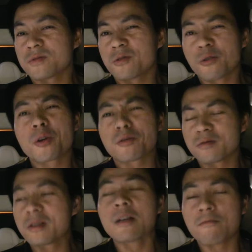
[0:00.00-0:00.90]
you
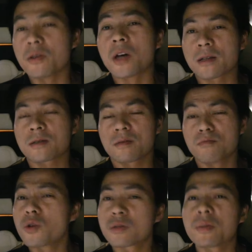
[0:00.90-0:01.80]
can live with that.
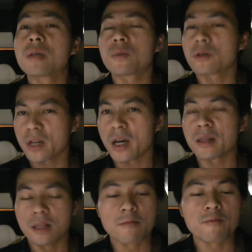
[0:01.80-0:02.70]
Most people
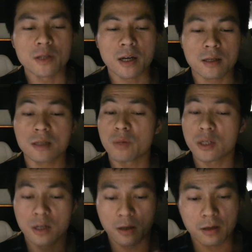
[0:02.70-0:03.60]
can live with that,
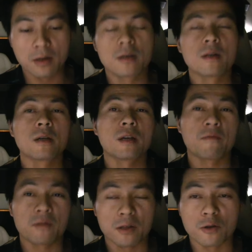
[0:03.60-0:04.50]
especially
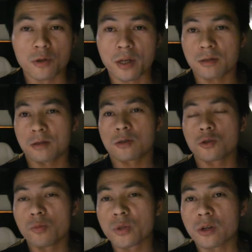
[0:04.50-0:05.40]
if they know that the
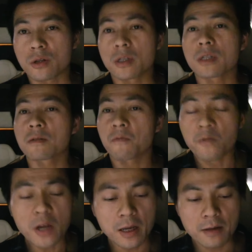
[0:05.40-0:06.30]
supercharging is
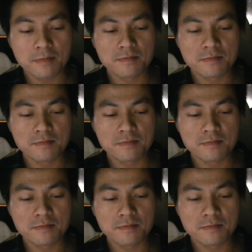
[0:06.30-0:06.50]
free.